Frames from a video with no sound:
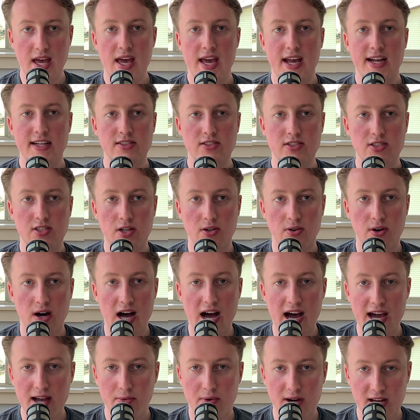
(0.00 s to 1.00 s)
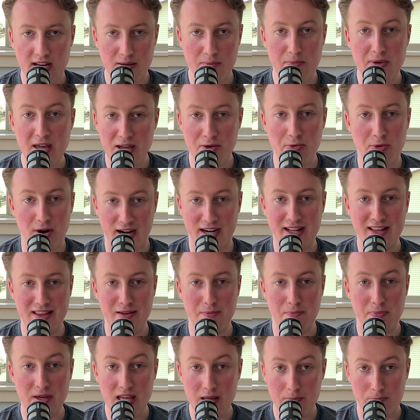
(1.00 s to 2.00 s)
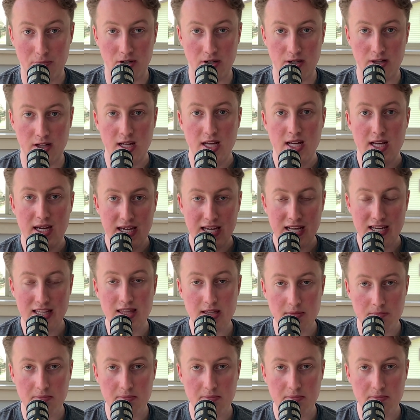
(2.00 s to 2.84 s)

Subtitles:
And so I want to be one of the people in the